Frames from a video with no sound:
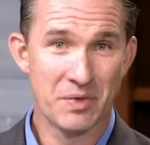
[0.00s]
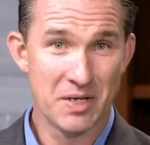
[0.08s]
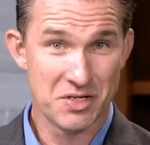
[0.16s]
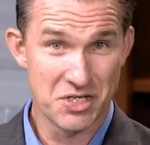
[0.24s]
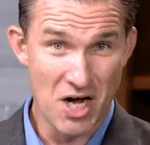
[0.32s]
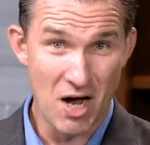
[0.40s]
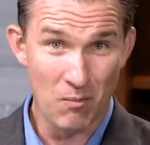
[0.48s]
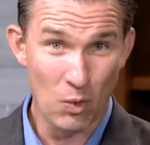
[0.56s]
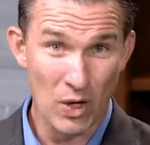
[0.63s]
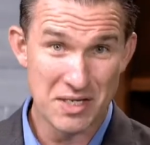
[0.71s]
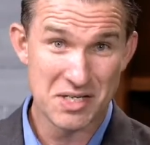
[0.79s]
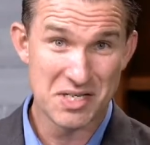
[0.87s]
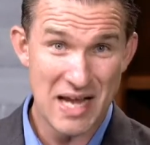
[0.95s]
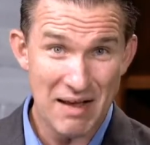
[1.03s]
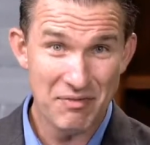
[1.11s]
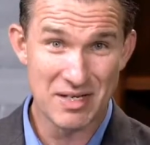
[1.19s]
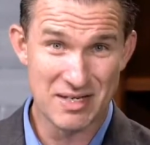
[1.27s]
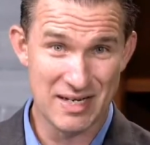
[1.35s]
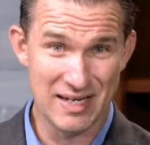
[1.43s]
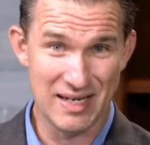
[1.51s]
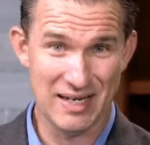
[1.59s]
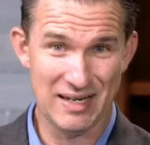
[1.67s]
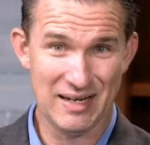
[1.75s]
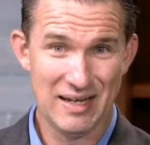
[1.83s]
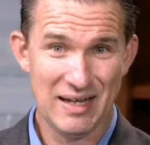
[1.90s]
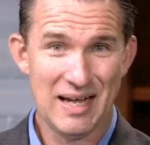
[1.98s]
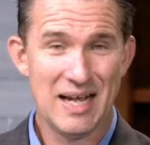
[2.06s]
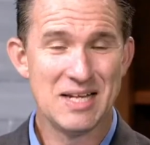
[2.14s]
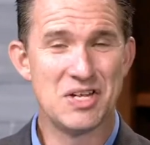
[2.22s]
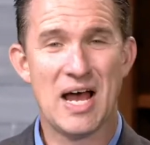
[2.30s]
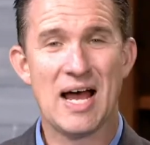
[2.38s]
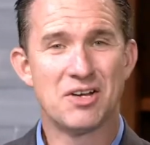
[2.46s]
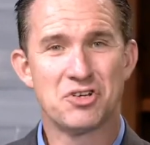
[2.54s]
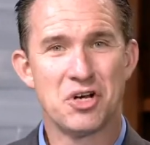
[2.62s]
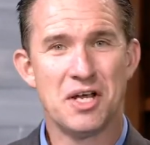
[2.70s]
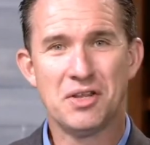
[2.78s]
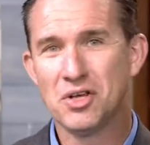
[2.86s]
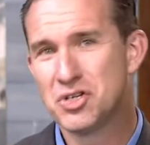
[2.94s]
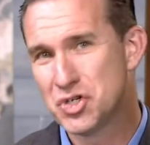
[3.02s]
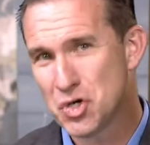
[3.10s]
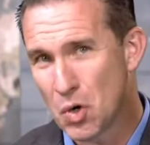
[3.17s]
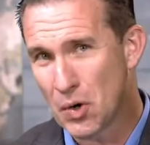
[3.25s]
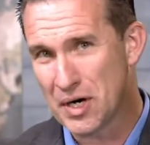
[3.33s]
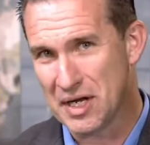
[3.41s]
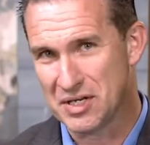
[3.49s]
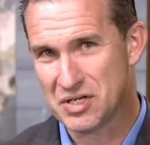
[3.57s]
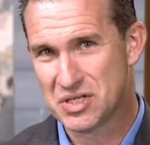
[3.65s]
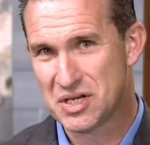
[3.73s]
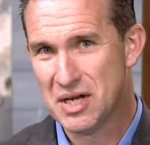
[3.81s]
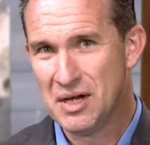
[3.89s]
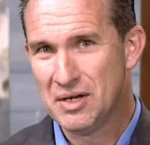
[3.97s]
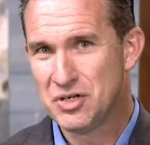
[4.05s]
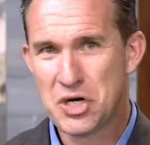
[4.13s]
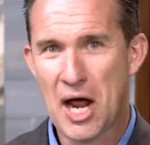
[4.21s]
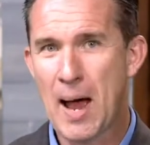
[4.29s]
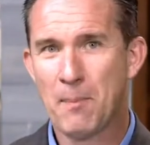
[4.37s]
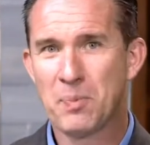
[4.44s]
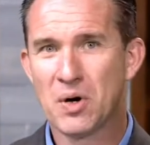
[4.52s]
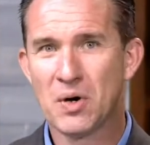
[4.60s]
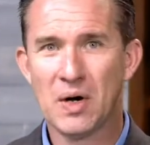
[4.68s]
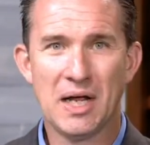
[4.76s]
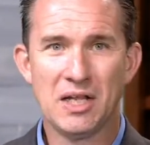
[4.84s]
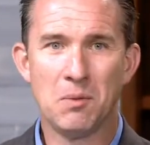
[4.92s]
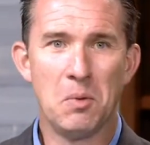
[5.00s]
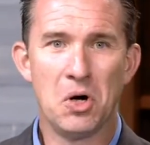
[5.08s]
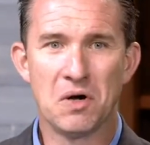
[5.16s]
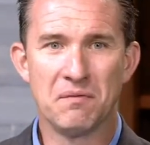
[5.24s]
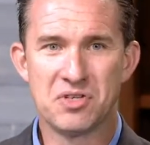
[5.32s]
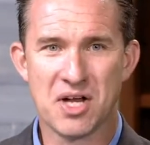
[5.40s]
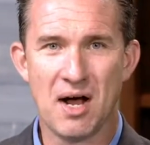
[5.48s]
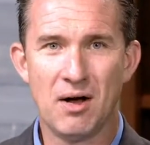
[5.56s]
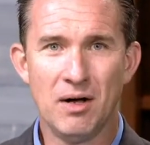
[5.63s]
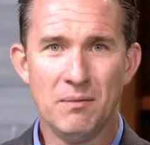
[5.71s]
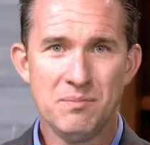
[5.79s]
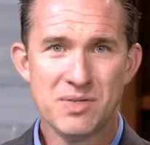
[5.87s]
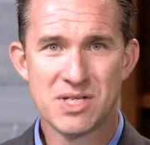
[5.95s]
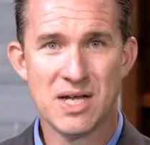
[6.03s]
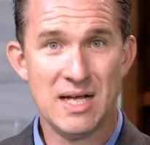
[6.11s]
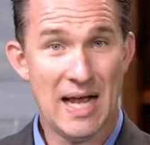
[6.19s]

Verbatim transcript: Psalm 117 is actually the shortest chapter in the book of Psalms.